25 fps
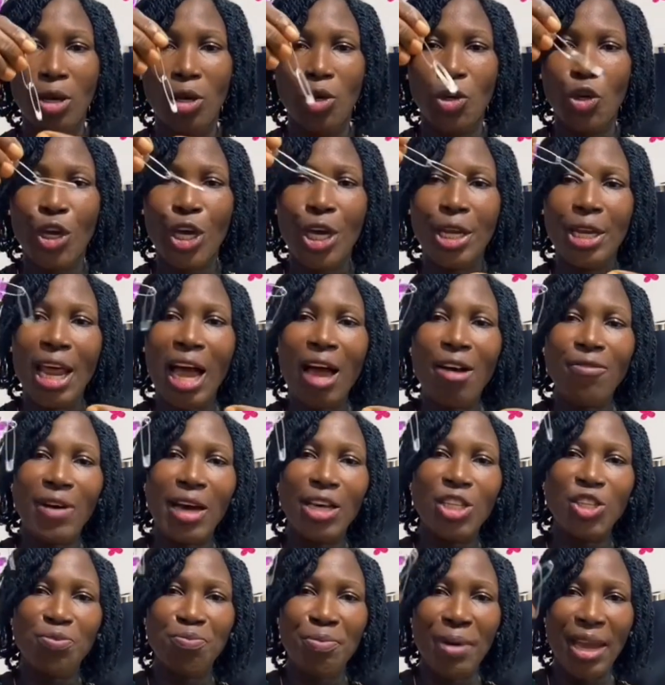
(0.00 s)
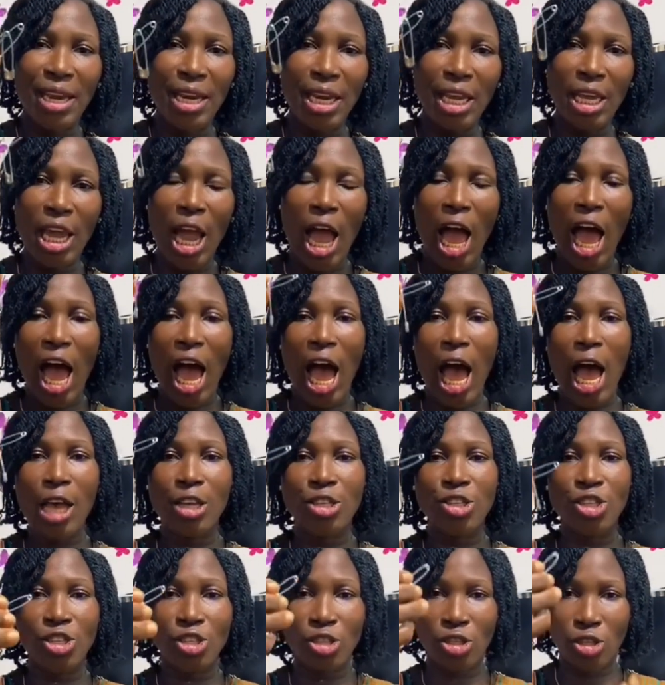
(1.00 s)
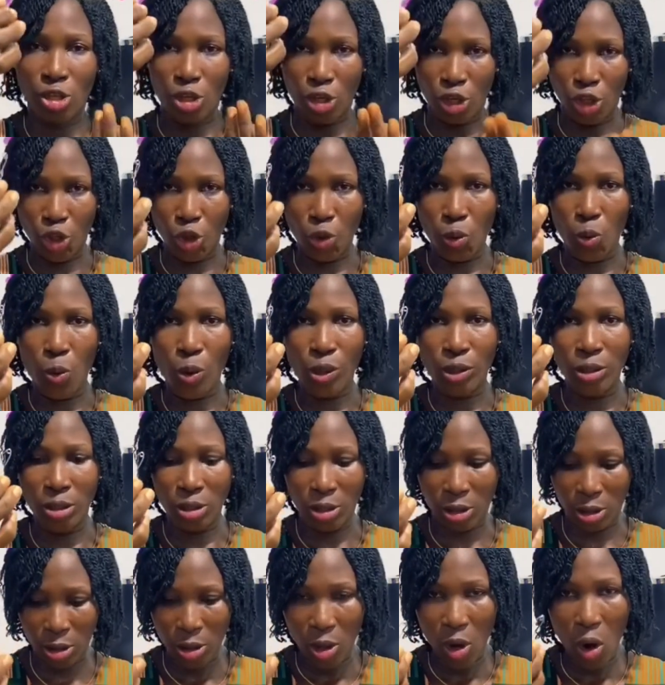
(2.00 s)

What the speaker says: You can have as many as you want